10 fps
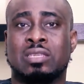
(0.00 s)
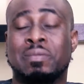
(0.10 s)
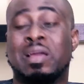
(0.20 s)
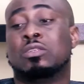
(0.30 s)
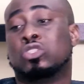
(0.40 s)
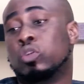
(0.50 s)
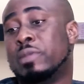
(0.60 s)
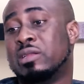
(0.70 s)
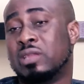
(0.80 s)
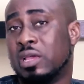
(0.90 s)
team, and some
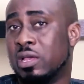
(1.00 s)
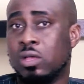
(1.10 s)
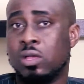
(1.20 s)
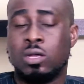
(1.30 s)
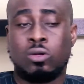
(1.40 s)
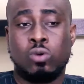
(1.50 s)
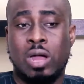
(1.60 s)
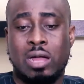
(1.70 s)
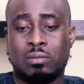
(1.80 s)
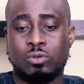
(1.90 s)
are there who
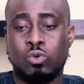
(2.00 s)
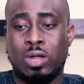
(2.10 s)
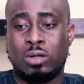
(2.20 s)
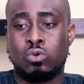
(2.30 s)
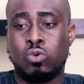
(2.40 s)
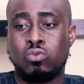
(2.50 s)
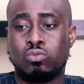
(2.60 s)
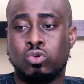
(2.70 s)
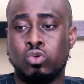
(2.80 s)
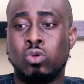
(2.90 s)
are
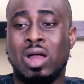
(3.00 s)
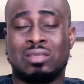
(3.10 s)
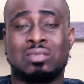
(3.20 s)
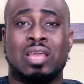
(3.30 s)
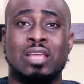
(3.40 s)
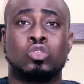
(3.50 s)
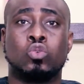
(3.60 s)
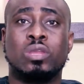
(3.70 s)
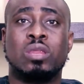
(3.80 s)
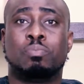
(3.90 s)

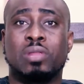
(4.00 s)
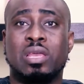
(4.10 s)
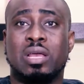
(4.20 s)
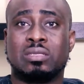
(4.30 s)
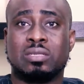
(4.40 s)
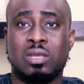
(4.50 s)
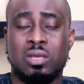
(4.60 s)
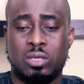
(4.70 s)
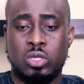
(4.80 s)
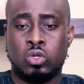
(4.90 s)
title-winning players.
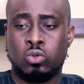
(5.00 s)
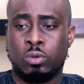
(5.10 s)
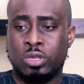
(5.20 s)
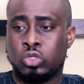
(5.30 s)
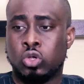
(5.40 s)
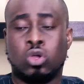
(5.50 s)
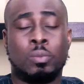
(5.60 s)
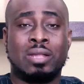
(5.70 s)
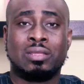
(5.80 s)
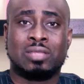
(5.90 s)
You know, when you talk
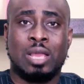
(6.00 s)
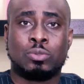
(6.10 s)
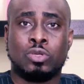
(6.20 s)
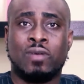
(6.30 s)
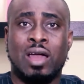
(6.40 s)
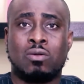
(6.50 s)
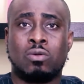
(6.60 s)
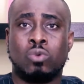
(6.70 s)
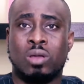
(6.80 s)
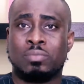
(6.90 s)
about the types of
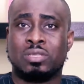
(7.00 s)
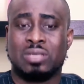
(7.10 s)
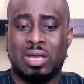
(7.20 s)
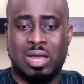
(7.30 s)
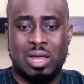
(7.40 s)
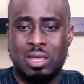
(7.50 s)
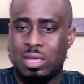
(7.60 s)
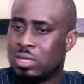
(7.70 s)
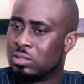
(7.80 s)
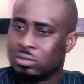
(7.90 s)
Aaron Wan-Bissaka,
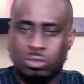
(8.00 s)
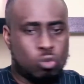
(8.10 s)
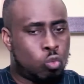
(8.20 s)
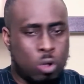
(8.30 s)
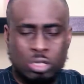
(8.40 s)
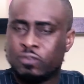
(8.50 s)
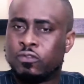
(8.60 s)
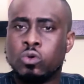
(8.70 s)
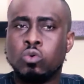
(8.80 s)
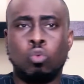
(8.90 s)

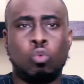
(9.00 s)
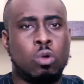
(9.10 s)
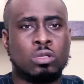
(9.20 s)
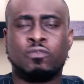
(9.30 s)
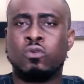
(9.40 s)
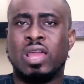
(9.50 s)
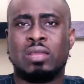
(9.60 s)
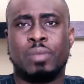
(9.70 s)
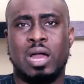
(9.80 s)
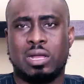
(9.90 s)
wonderful
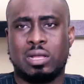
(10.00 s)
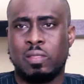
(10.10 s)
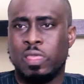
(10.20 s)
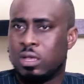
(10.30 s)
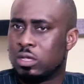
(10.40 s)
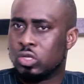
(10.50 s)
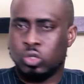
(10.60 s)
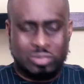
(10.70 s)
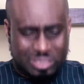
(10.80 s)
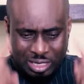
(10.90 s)
right back. You
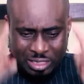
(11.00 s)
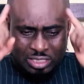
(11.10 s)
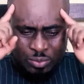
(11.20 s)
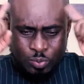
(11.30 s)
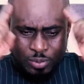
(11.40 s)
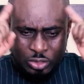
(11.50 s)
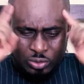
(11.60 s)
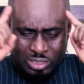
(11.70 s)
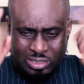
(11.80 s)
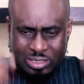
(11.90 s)
know, sensible, plays
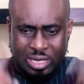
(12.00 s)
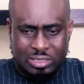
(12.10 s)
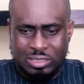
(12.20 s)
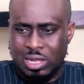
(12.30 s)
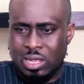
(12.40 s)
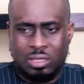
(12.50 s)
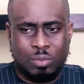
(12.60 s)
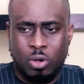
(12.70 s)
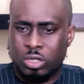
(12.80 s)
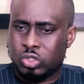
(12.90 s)
with his sense. The
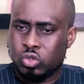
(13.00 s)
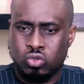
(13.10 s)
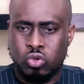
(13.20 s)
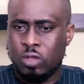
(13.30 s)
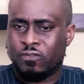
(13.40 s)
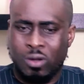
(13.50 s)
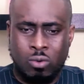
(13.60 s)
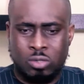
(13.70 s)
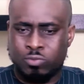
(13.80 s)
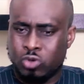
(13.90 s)
boy is good going
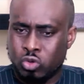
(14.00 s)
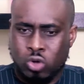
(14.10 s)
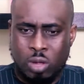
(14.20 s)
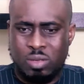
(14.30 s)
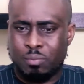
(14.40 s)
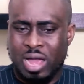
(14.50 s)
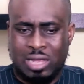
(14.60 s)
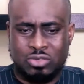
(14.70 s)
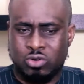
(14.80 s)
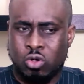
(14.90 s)
forward, good coming back.
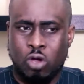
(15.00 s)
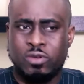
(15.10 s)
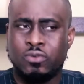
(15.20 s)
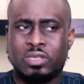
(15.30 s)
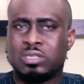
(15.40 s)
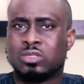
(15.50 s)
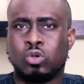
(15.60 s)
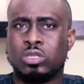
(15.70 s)
His recovery rate is